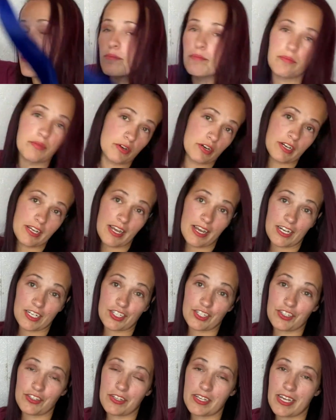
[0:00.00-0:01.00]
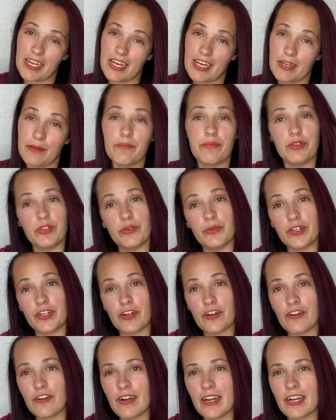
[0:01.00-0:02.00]
Brooke actually had blue in
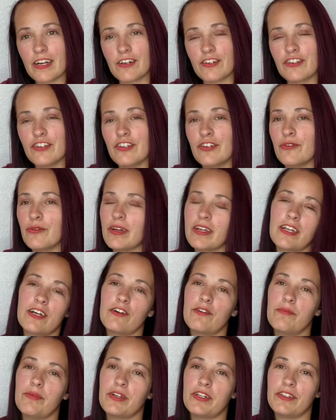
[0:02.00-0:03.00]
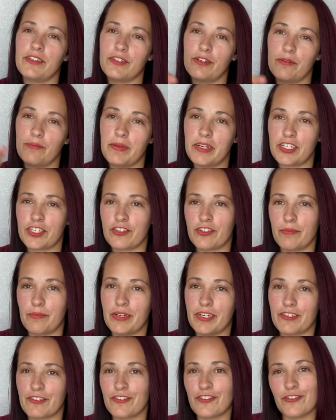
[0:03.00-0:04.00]
her hair too, and I'll put a little picture up
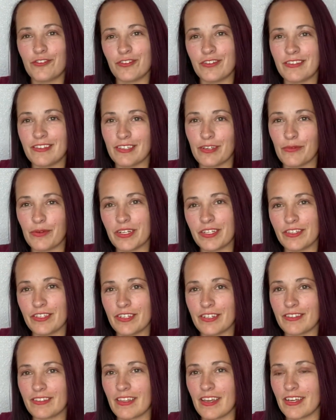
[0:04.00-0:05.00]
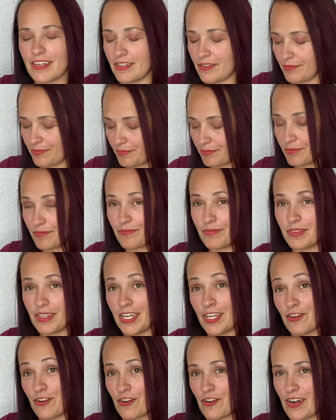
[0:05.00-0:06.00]
here so you can see what it looks like
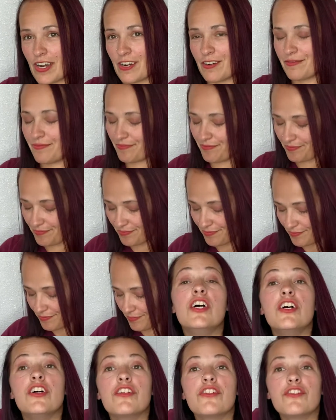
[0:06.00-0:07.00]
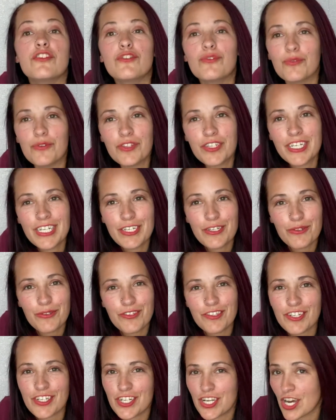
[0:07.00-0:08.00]
in her hair. The tool that I use
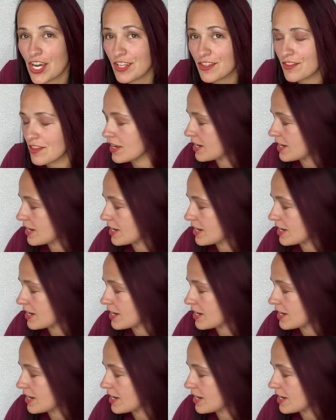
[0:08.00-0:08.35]
to cut the